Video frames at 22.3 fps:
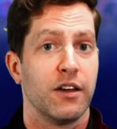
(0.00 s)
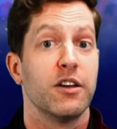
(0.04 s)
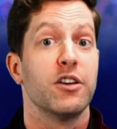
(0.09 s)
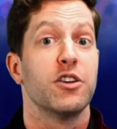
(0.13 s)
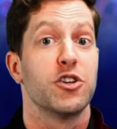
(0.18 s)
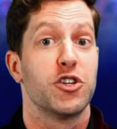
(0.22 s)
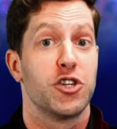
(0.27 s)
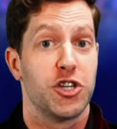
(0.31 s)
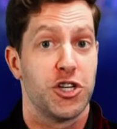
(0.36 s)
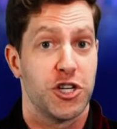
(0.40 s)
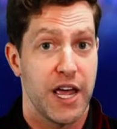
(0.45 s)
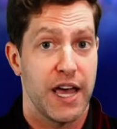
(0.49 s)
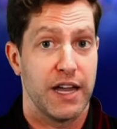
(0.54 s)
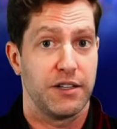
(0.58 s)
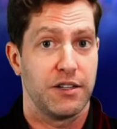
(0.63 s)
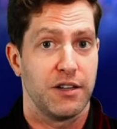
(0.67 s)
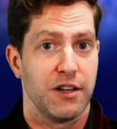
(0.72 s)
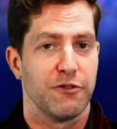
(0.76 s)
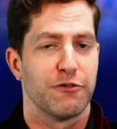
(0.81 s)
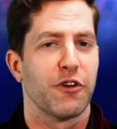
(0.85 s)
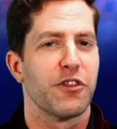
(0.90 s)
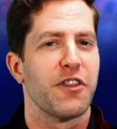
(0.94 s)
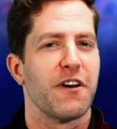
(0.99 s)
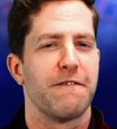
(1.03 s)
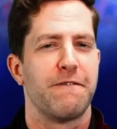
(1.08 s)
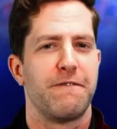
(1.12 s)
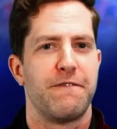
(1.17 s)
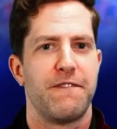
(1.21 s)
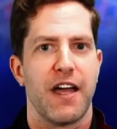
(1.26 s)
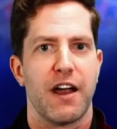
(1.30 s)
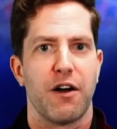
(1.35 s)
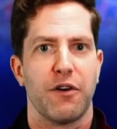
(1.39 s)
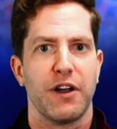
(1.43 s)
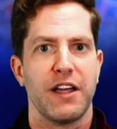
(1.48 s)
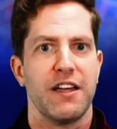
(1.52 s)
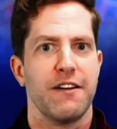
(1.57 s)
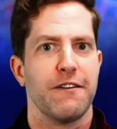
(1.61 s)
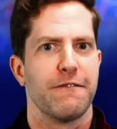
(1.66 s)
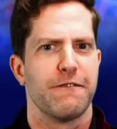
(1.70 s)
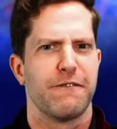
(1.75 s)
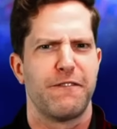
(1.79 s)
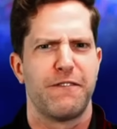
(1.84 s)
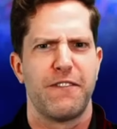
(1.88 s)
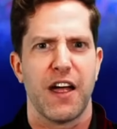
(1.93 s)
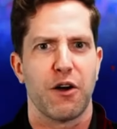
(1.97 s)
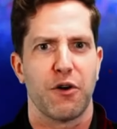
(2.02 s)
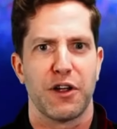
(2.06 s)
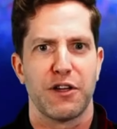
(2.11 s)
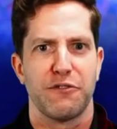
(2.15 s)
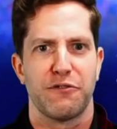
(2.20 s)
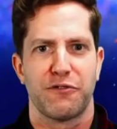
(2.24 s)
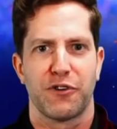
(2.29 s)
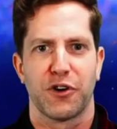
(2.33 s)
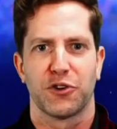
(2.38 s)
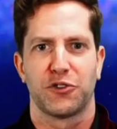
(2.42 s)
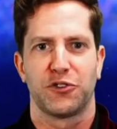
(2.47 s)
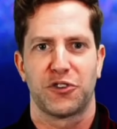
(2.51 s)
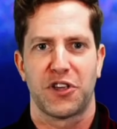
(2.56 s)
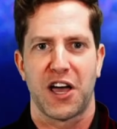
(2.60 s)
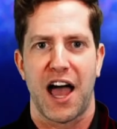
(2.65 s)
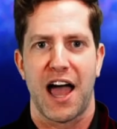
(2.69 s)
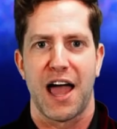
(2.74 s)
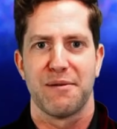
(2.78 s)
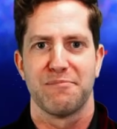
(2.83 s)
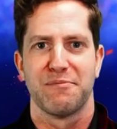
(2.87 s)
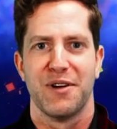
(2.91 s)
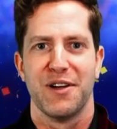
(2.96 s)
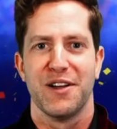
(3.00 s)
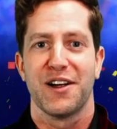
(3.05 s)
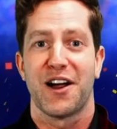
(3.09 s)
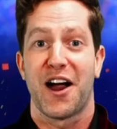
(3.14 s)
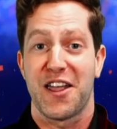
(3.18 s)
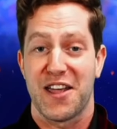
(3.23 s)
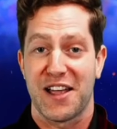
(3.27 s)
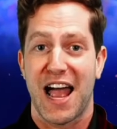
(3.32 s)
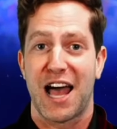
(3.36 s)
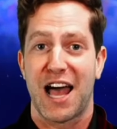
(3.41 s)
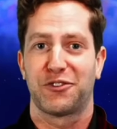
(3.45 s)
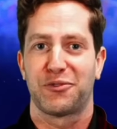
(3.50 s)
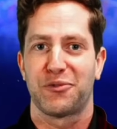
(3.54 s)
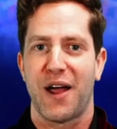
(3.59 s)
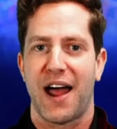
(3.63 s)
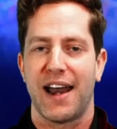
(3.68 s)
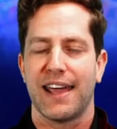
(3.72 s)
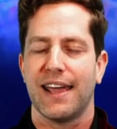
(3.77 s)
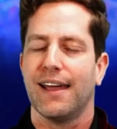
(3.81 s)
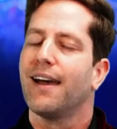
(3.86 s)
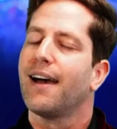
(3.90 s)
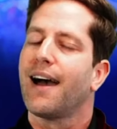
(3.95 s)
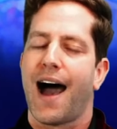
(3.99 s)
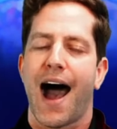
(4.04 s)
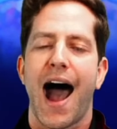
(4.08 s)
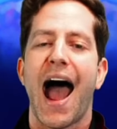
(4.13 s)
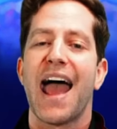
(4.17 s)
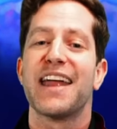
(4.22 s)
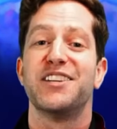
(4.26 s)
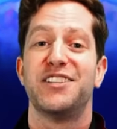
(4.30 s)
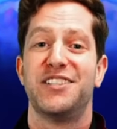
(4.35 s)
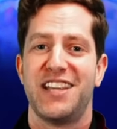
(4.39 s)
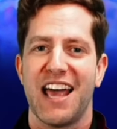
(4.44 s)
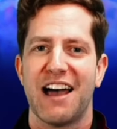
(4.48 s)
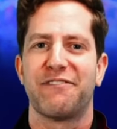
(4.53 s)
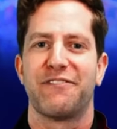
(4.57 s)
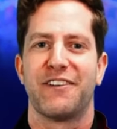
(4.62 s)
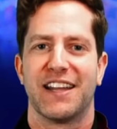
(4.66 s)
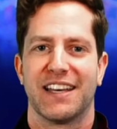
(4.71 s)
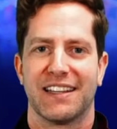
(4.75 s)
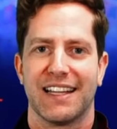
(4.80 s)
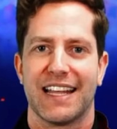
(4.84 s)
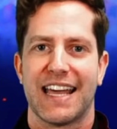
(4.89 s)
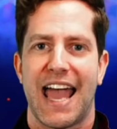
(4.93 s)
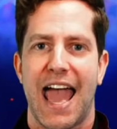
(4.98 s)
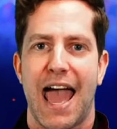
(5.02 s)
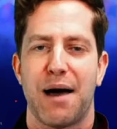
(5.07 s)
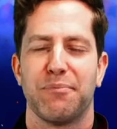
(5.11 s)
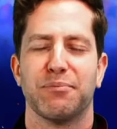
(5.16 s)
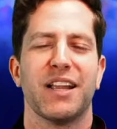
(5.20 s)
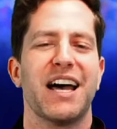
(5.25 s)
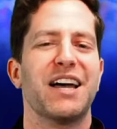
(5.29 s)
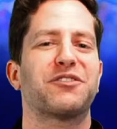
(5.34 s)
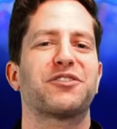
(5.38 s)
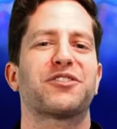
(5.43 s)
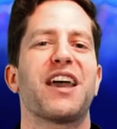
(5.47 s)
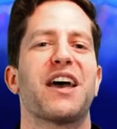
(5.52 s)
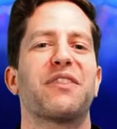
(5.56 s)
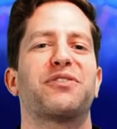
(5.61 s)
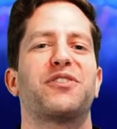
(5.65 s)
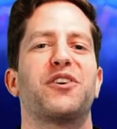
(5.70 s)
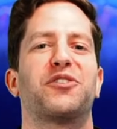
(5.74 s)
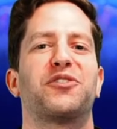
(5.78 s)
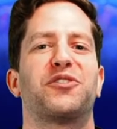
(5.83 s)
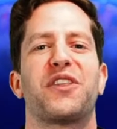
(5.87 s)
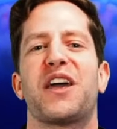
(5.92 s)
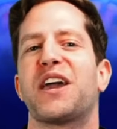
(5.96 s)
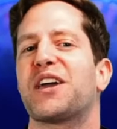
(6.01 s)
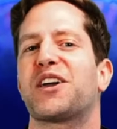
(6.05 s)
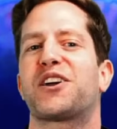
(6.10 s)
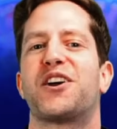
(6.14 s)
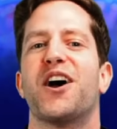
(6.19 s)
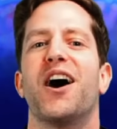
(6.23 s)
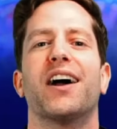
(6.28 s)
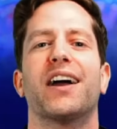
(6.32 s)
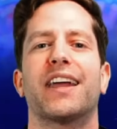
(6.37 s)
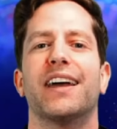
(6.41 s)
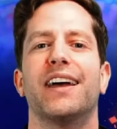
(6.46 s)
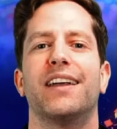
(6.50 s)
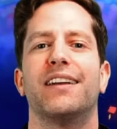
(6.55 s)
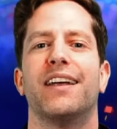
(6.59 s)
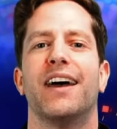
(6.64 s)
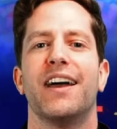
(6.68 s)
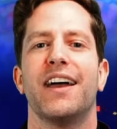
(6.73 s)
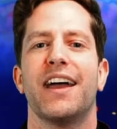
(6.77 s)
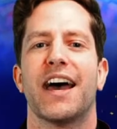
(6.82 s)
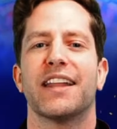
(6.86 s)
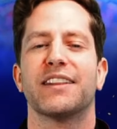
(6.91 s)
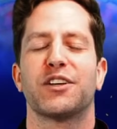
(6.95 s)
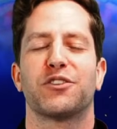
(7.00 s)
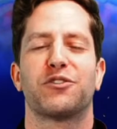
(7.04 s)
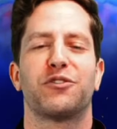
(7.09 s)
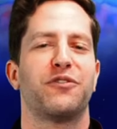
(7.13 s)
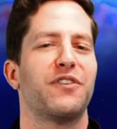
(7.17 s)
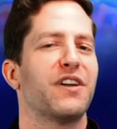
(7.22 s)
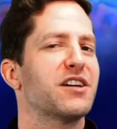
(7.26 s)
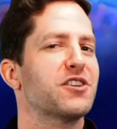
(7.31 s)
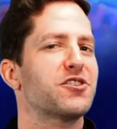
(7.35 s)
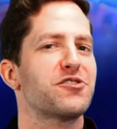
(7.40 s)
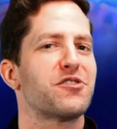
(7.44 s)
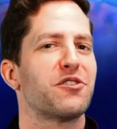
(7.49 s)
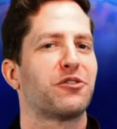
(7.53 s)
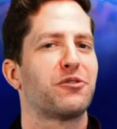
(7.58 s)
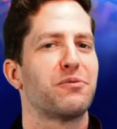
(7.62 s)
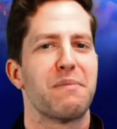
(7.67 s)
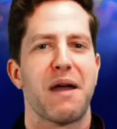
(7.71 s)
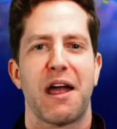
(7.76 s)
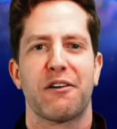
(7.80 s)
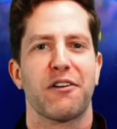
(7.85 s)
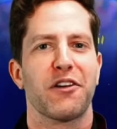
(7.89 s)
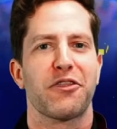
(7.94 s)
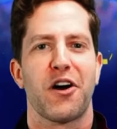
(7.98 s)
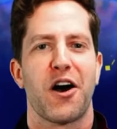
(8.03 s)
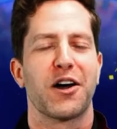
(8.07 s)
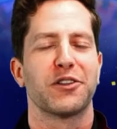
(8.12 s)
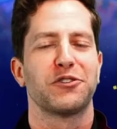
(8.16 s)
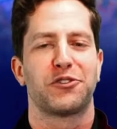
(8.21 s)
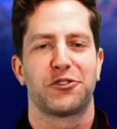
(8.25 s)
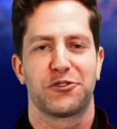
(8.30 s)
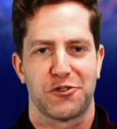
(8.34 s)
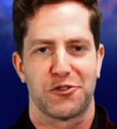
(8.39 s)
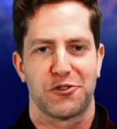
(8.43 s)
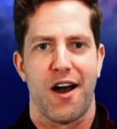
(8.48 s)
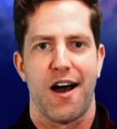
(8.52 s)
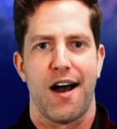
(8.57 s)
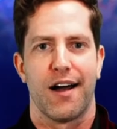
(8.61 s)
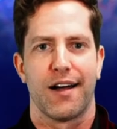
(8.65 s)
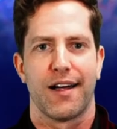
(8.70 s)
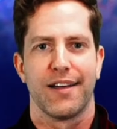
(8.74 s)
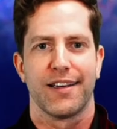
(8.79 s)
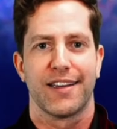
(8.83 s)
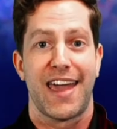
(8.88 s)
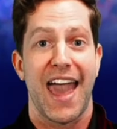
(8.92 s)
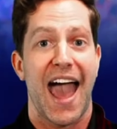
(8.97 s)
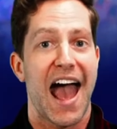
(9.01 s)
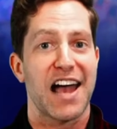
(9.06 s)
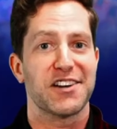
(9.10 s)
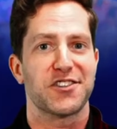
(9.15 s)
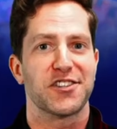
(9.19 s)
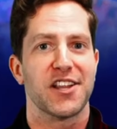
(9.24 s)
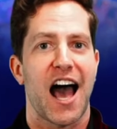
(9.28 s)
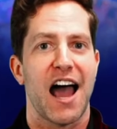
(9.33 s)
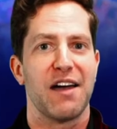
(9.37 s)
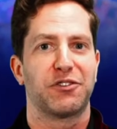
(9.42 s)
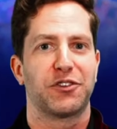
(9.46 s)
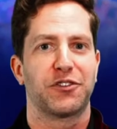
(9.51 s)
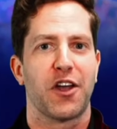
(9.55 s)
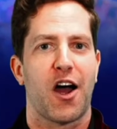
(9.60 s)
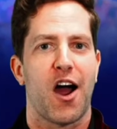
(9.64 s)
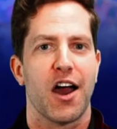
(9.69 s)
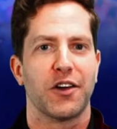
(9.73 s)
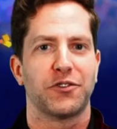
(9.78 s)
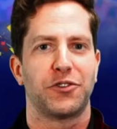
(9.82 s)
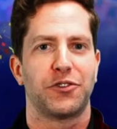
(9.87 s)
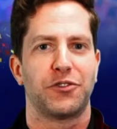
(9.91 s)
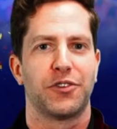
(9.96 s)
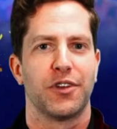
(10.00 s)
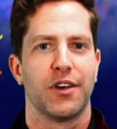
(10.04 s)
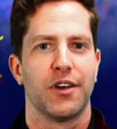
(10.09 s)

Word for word: shit for the very, very first time. Are you guys ready? I definitely am. Let's get this thing cooking and let's finish this marathon strong. Cash Live starts